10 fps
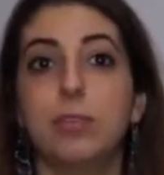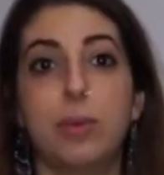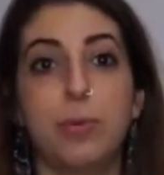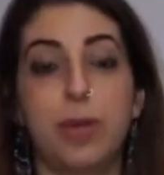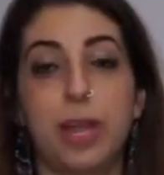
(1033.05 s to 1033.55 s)

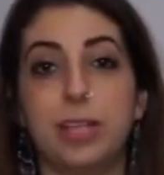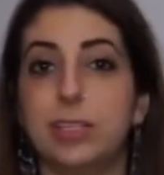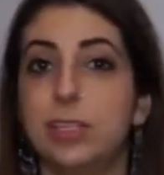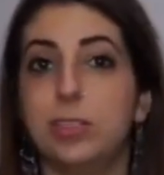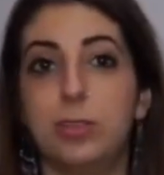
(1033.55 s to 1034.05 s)
February
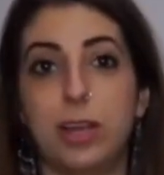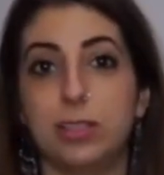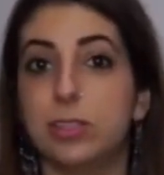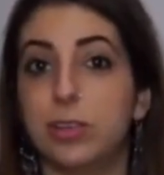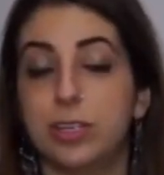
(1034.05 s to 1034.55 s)
18,
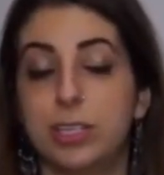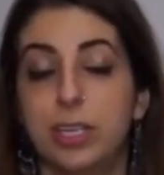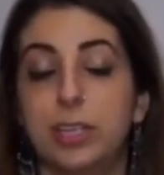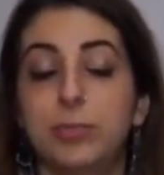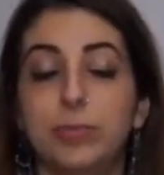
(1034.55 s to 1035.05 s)

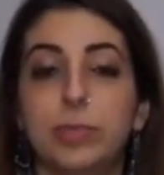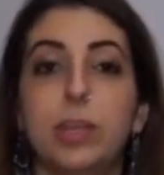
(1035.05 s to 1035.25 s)
2013.